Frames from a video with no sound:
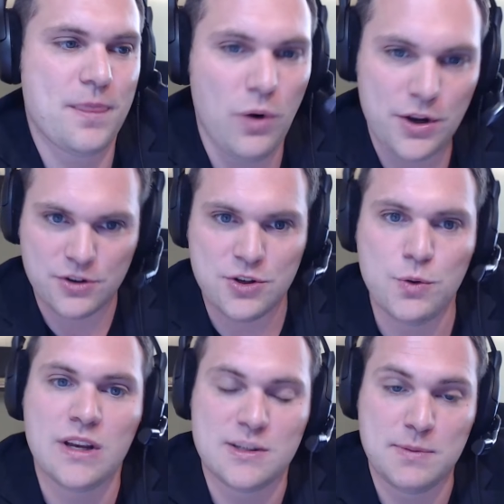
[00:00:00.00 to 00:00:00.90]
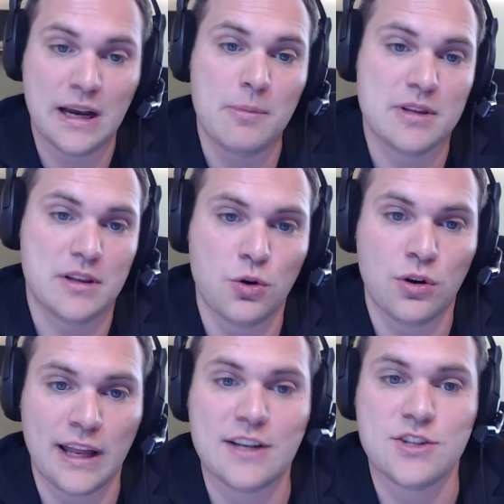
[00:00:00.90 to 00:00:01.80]
what you're doing is becoming the
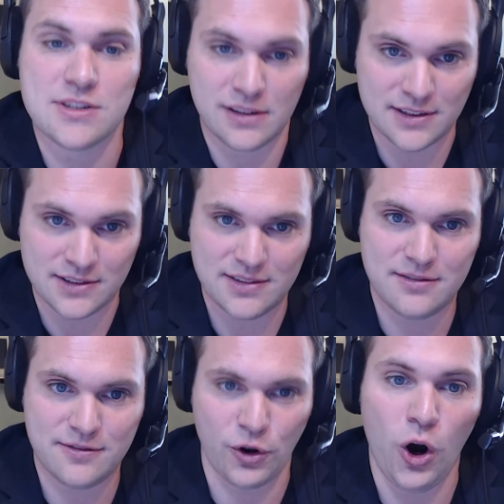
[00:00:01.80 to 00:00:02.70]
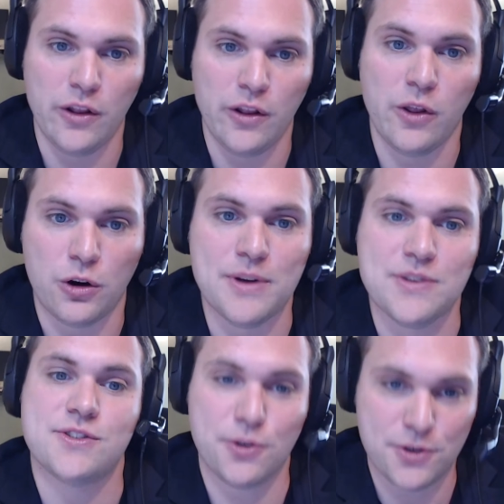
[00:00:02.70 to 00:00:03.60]
local Angie's list for all the local
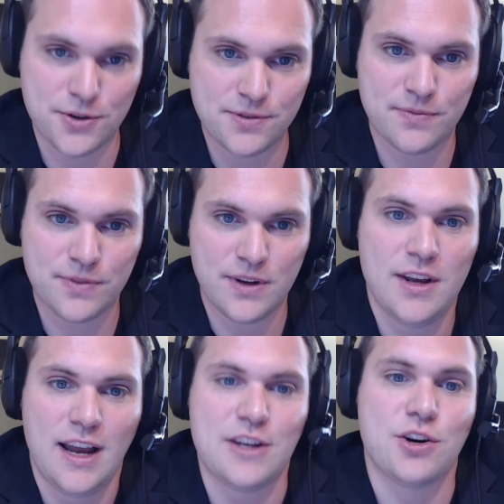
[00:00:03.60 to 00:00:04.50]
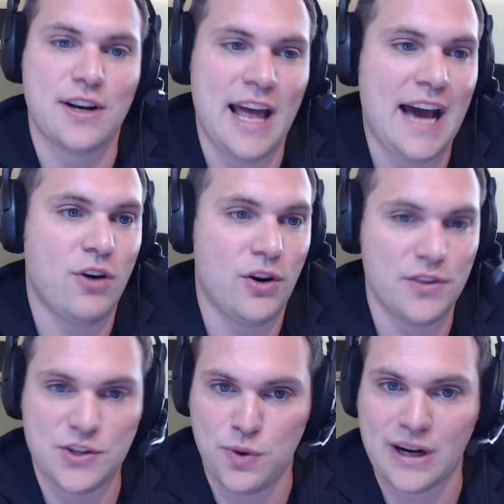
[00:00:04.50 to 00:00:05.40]
business owners and you're going to have all
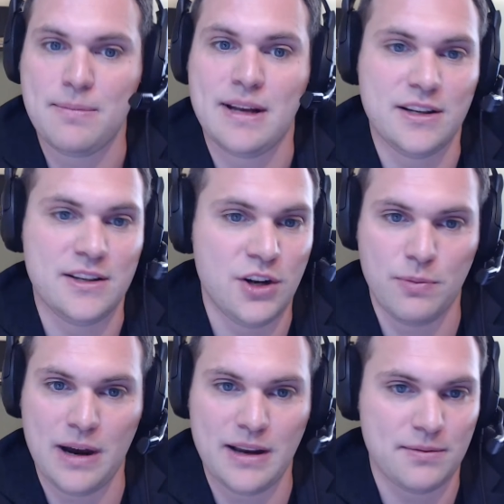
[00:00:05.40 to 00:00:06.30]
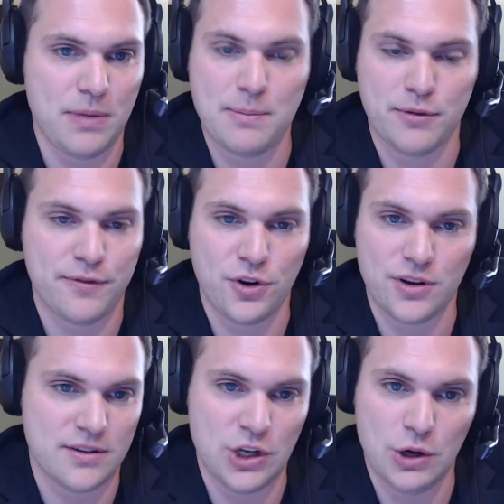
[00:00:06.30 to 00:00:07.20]
these recommended, you know, my my
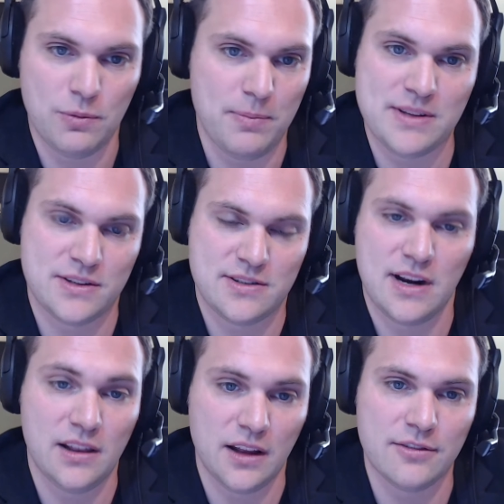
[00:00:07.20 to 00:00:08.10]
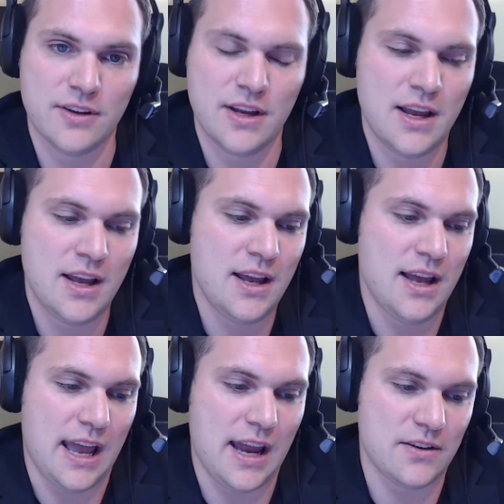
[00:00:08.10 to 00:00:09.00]
preferred, you know, businesses I love.
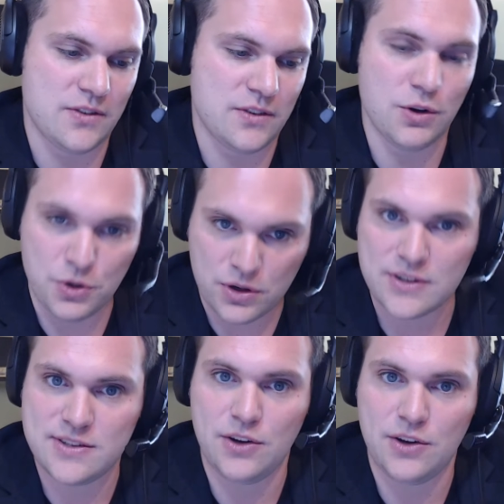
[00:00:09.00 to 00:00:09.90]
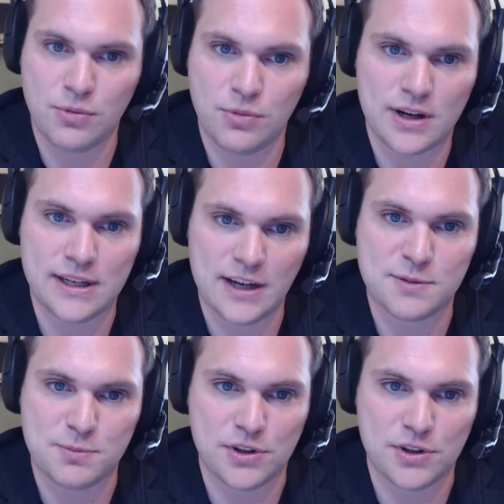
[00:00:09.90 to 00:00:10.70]
And you know, you're a sales and marketing expert,